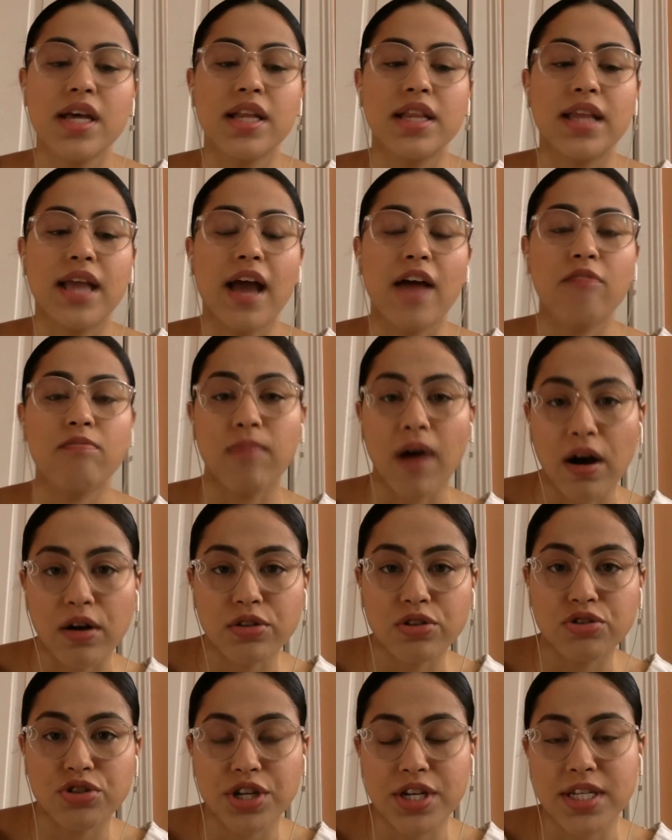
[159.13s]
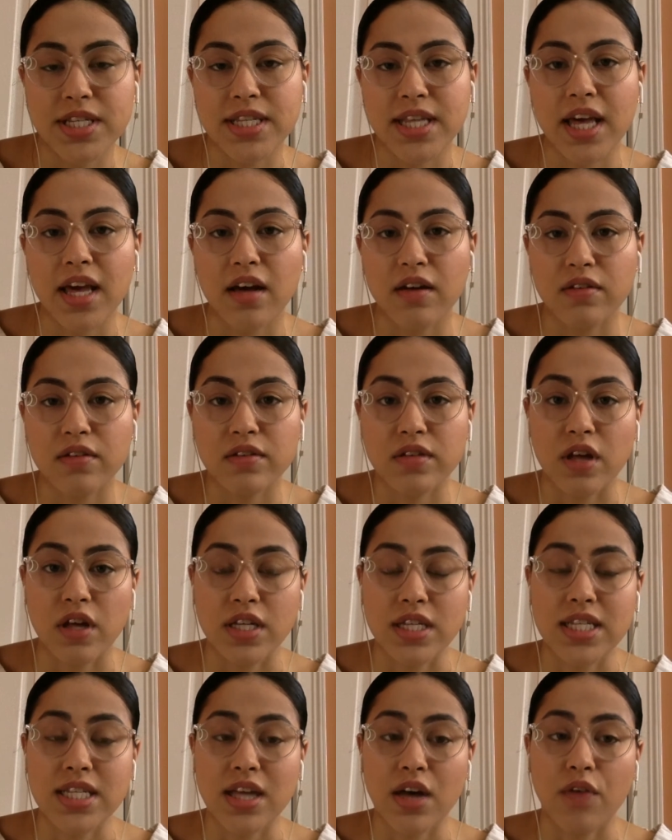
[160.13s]
They have boundaries, they have
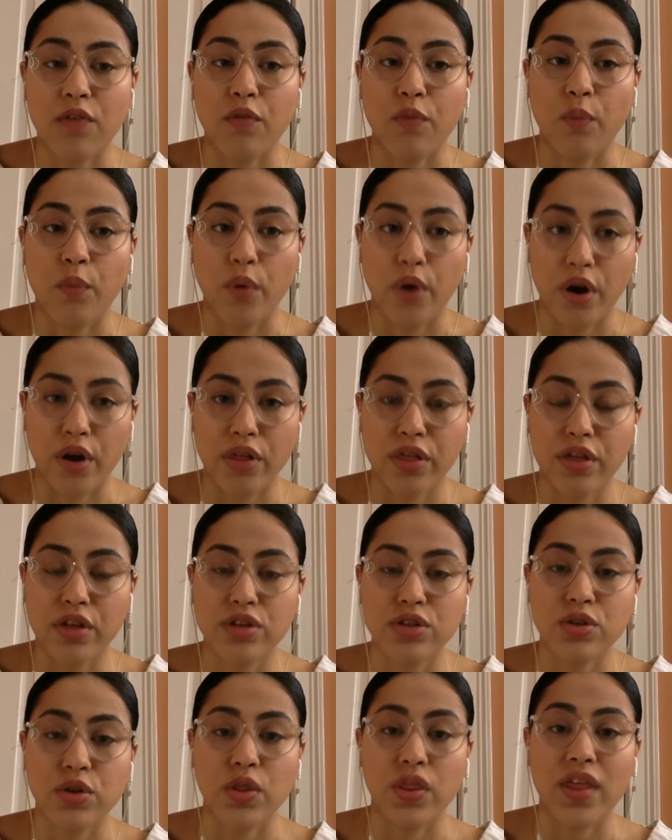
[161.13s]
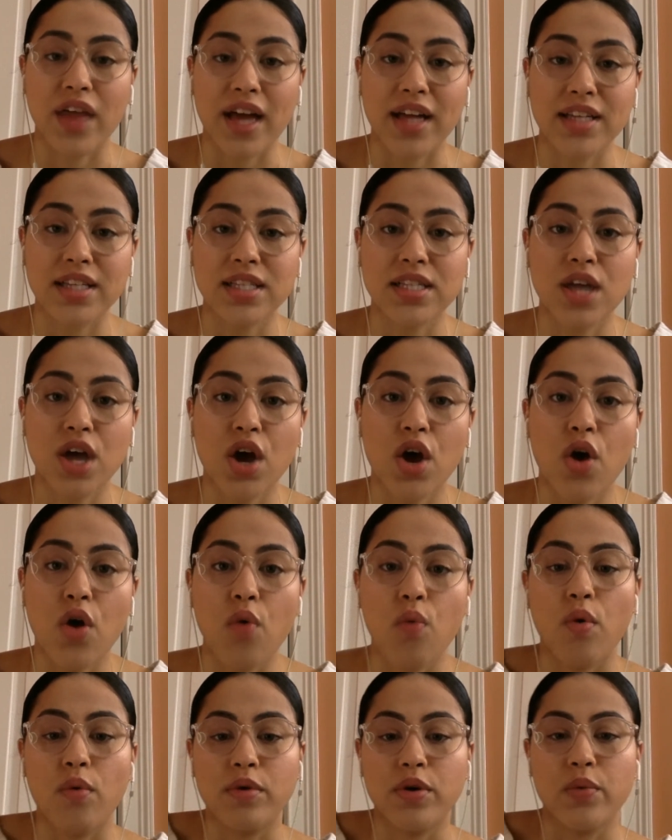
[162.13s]
self-worth. So that's
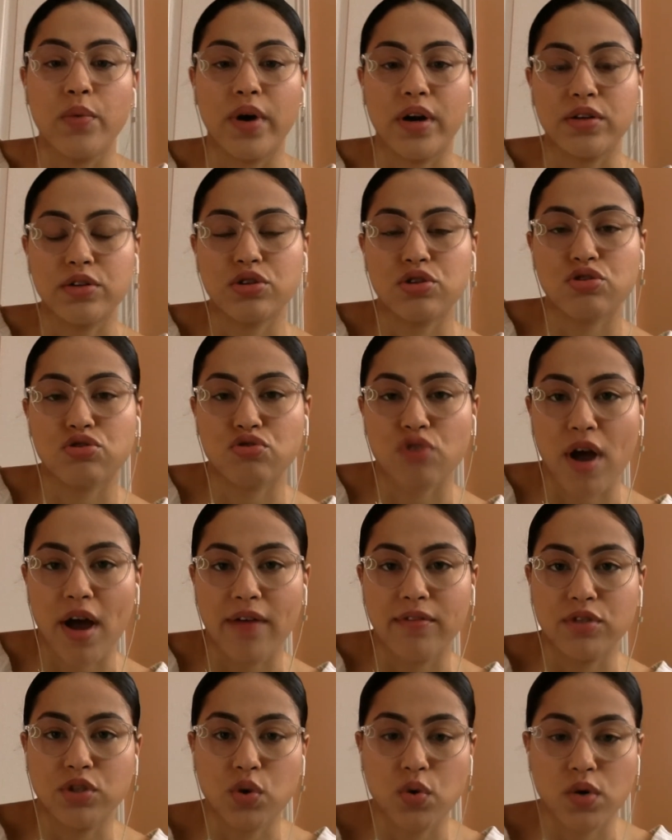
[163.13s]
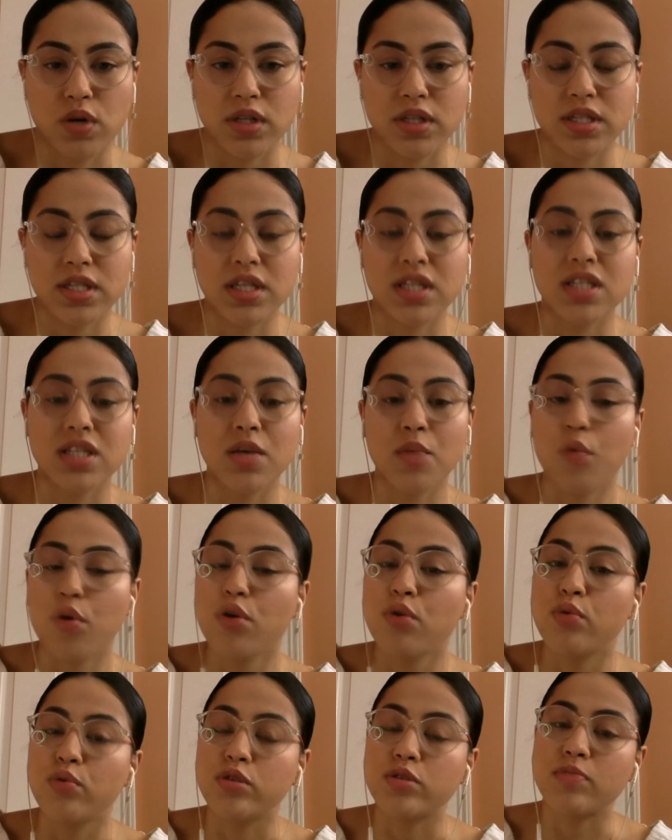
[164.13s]
what we want to strive towards. Someone
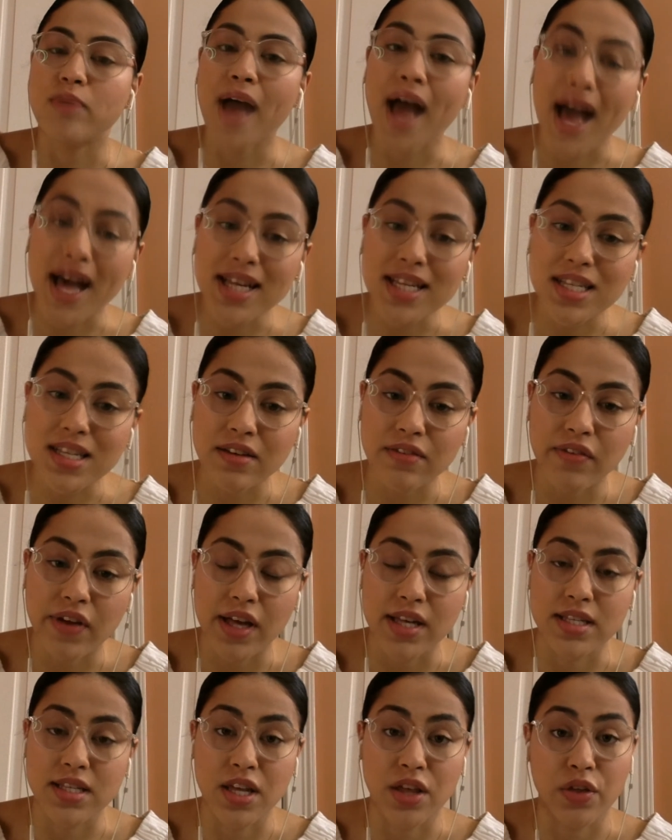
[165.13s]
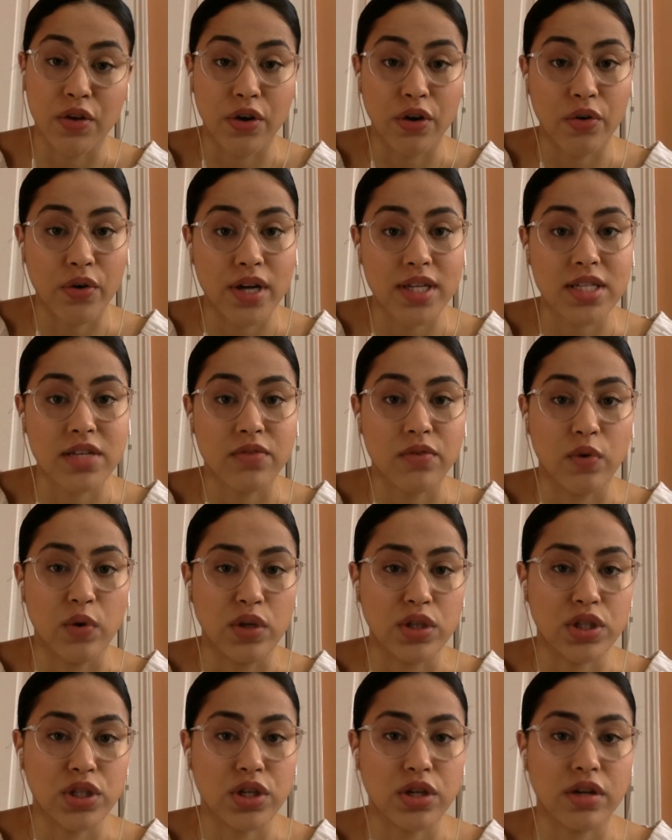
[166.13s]
who's passive is neither aggressive or
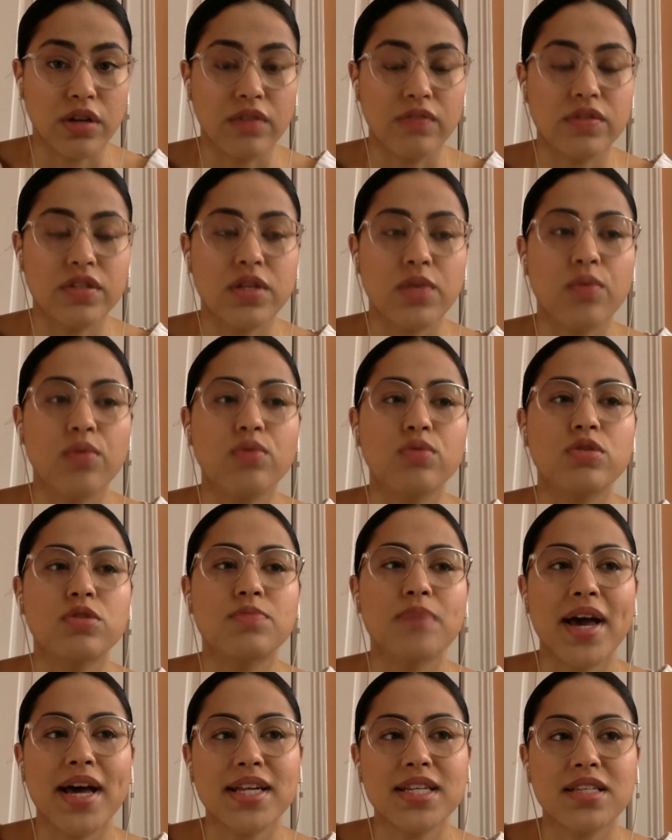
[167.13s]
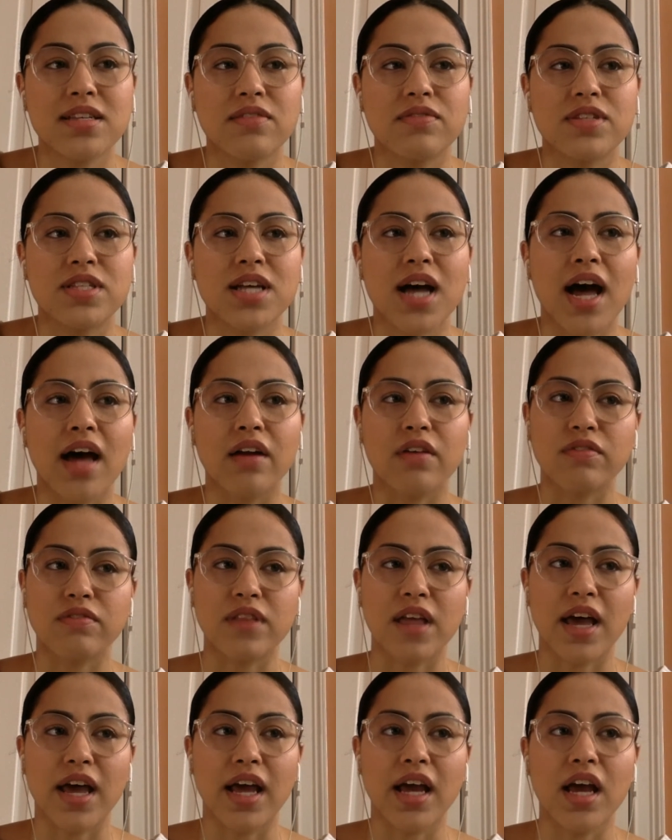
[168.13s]
assertive. Someone who's passive is kind of
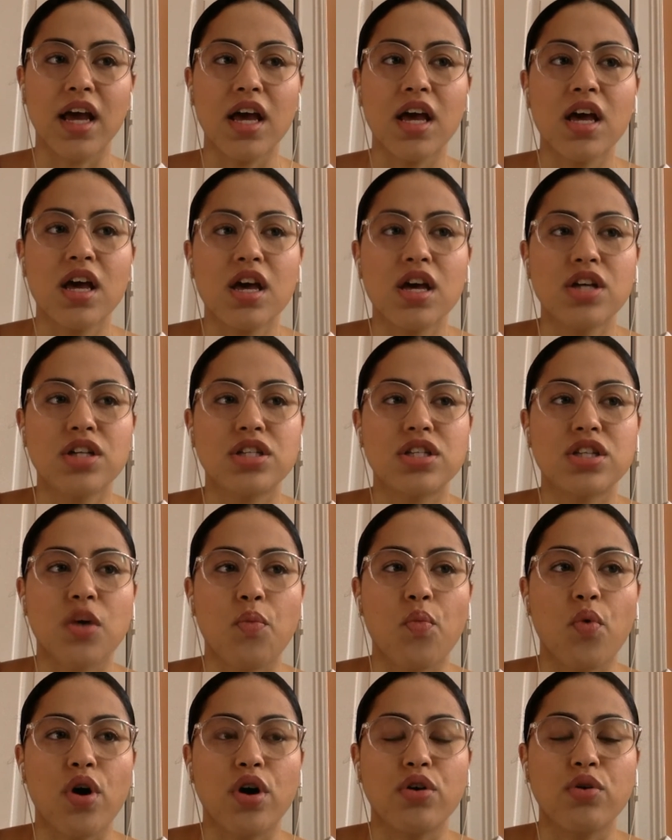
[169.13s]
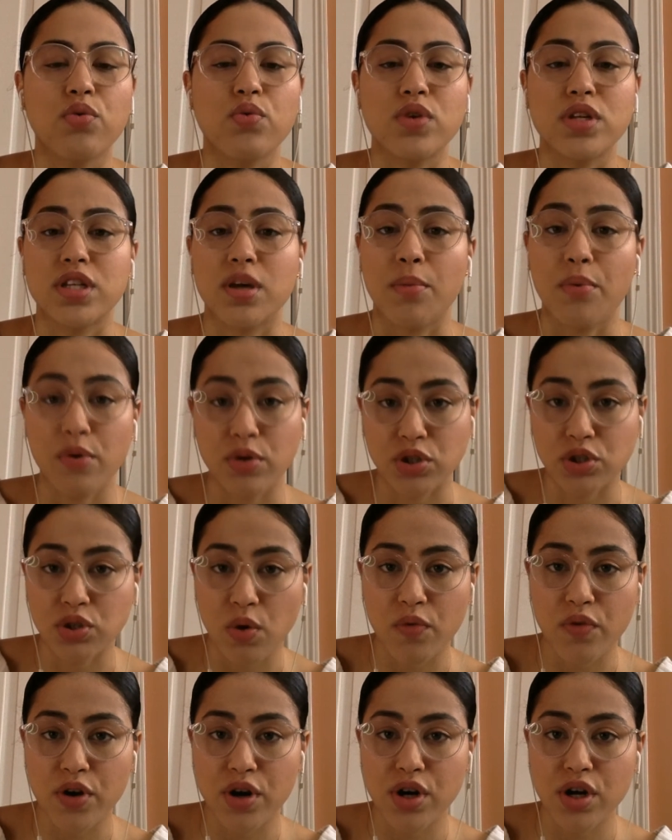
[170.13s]
like someone who is a
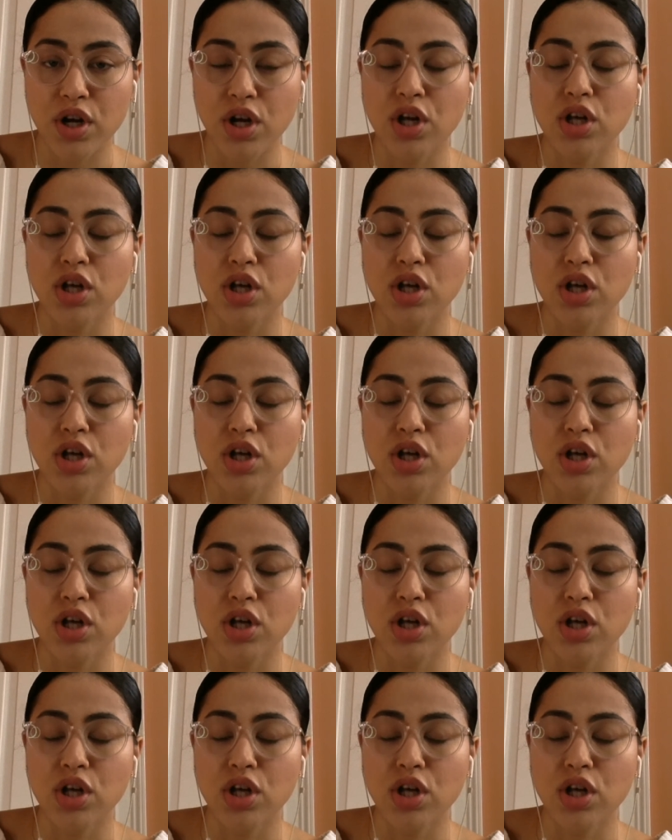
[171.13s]
pushover.